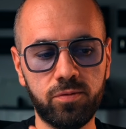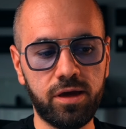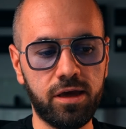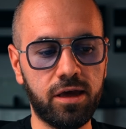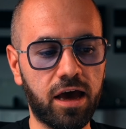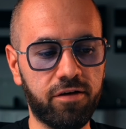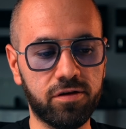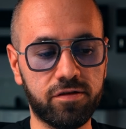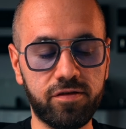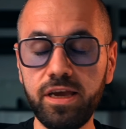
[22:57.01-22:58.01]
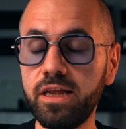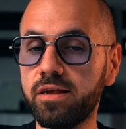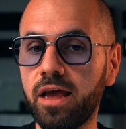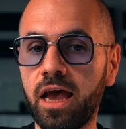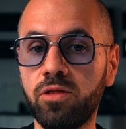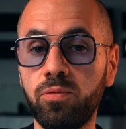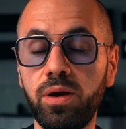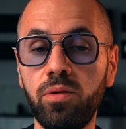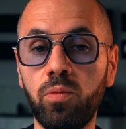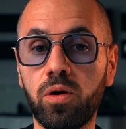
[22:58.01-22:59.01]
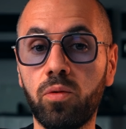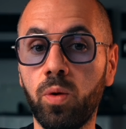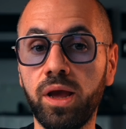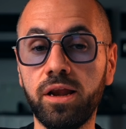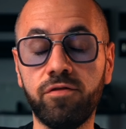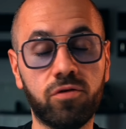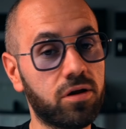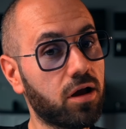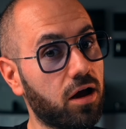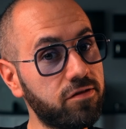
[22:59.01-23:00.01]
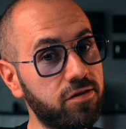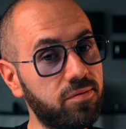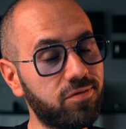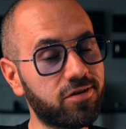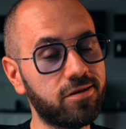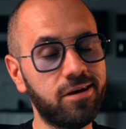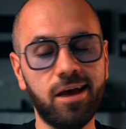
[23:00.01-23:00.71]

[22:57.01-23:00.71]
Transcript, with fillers: we have a seat and we were waiting for the customs